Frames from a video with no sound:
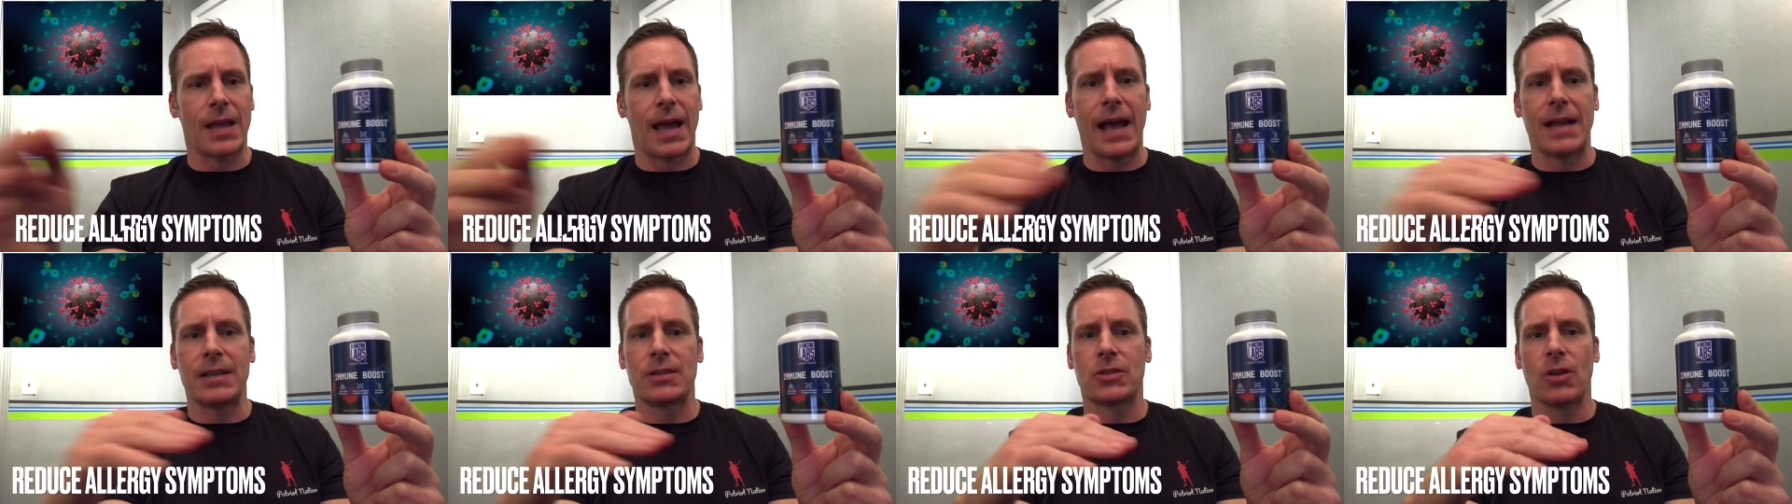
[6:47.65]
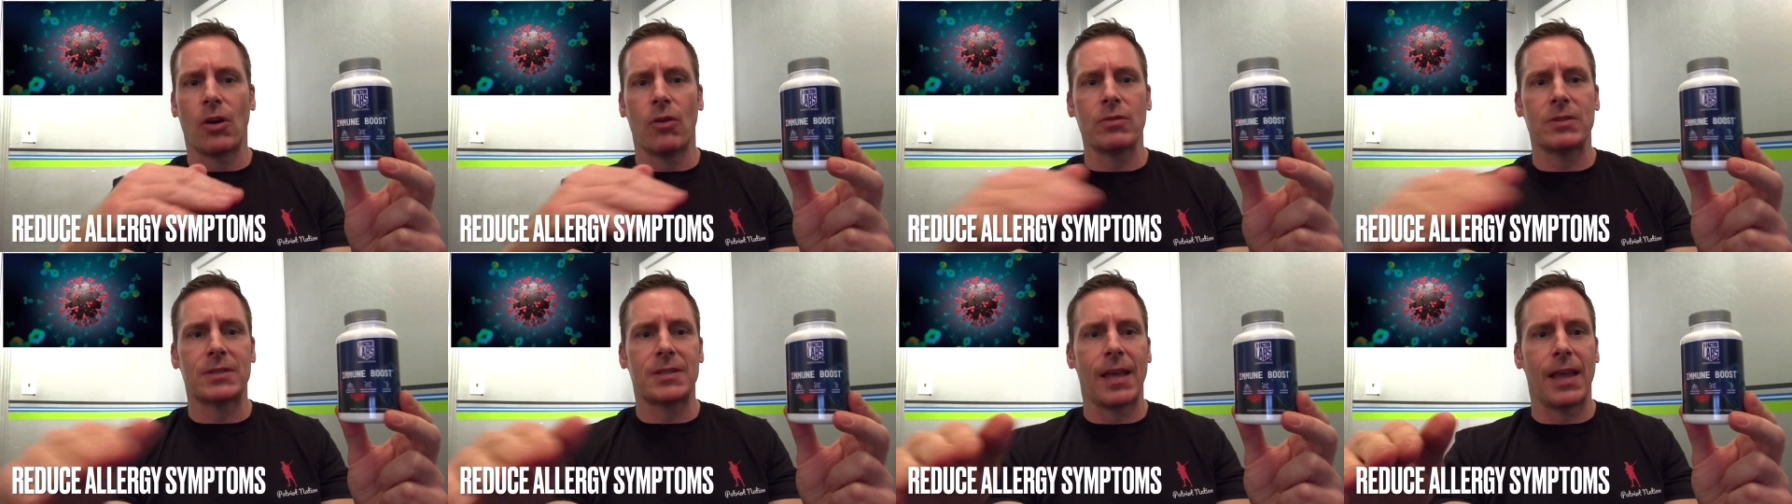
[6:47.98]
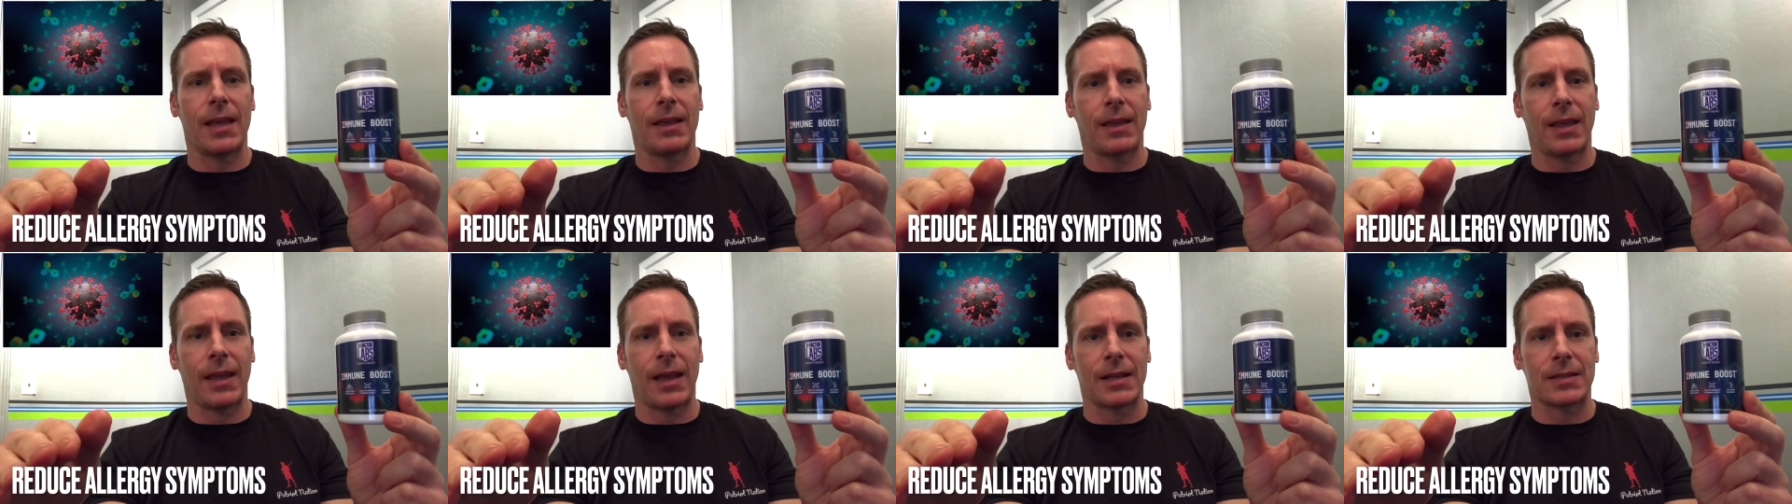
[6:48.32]
I don't
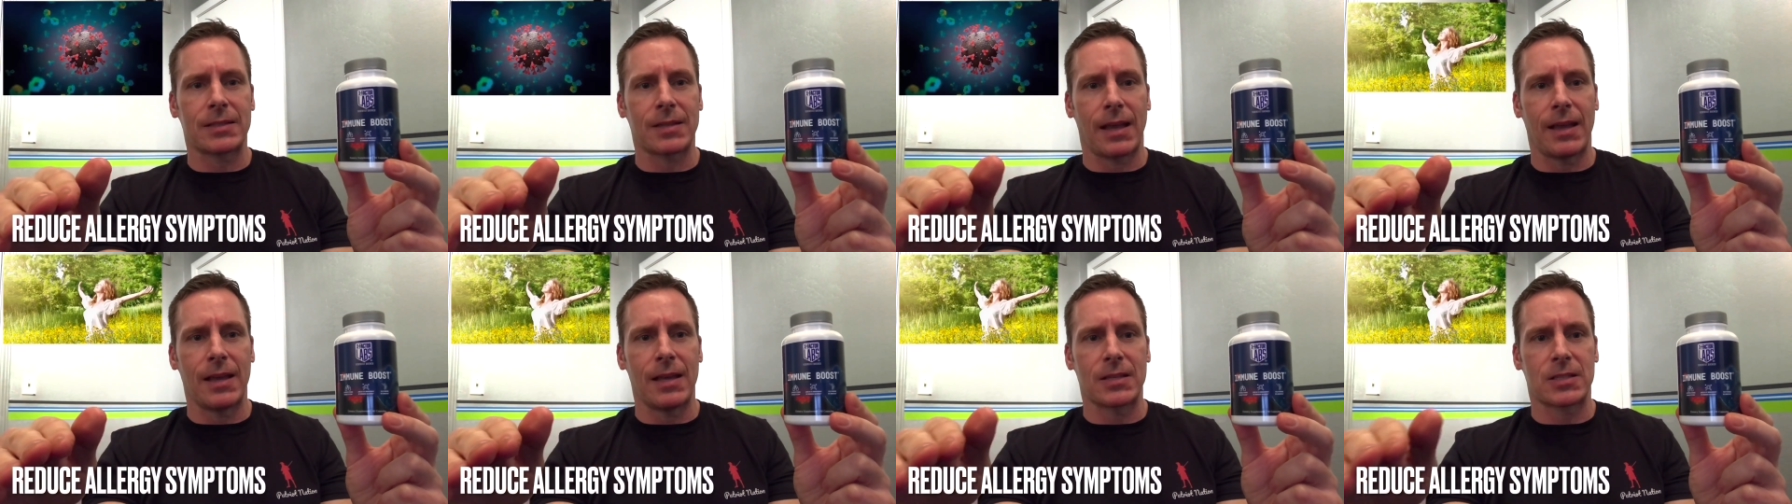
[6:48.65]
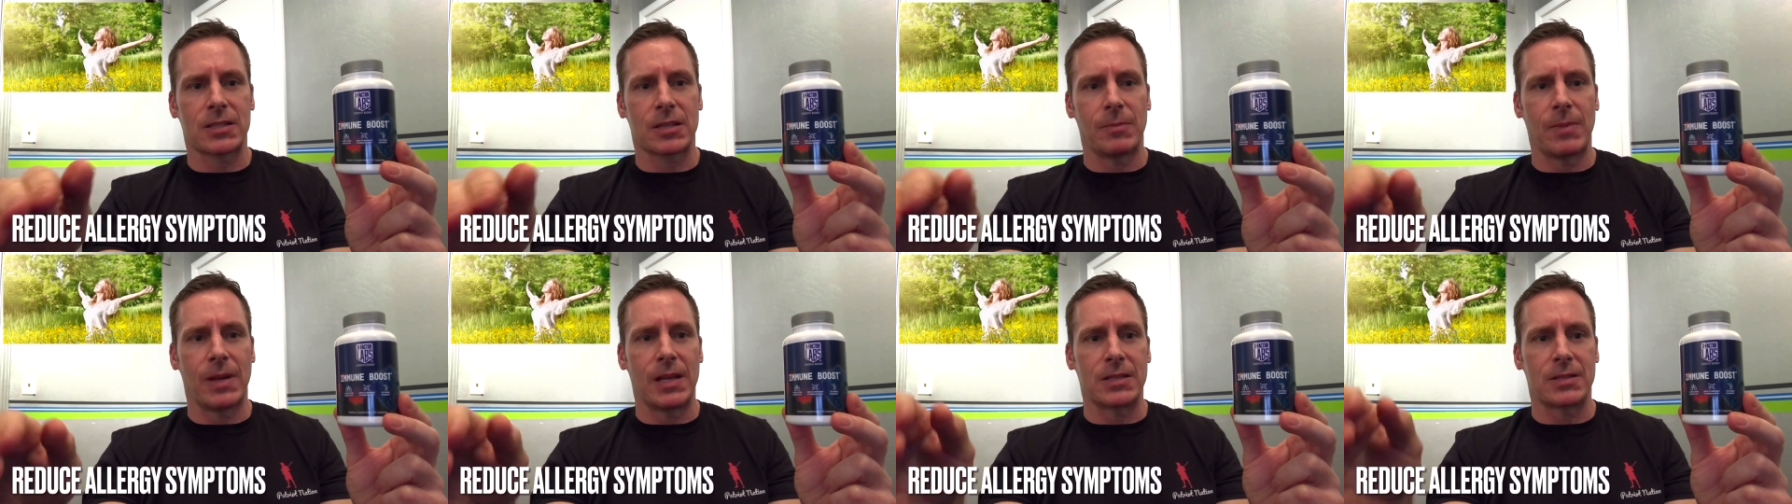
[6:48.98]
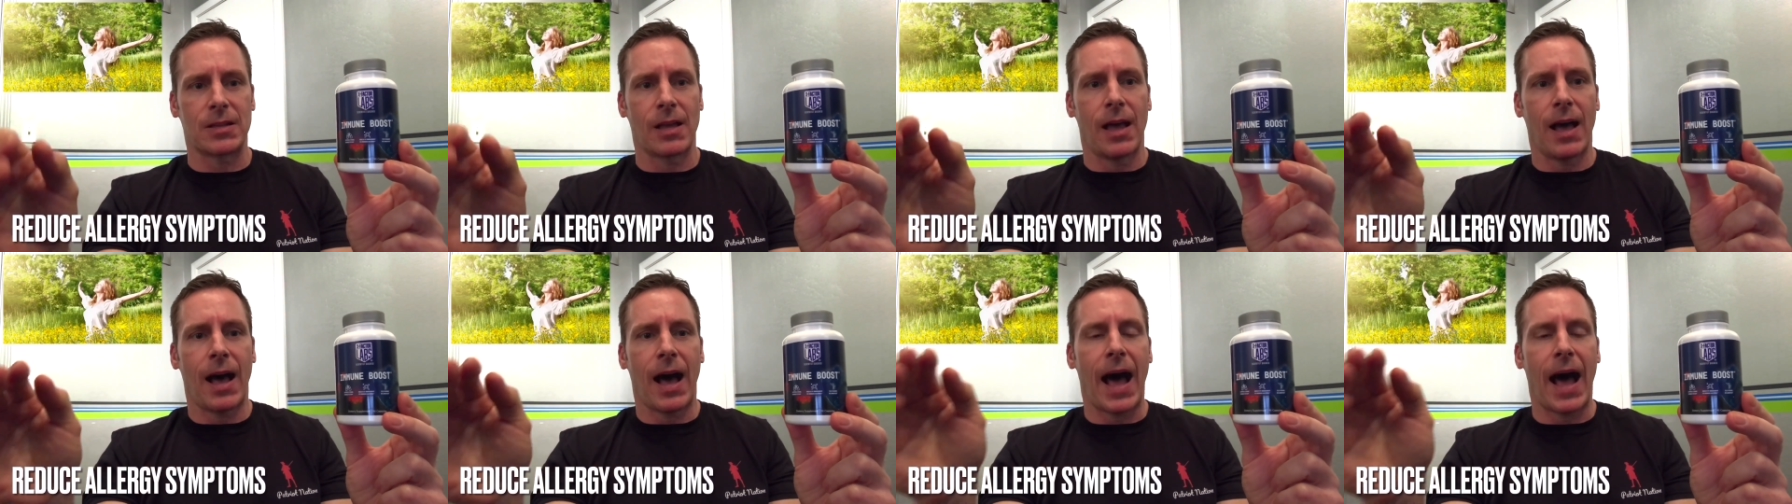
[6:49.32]
take antihistamines.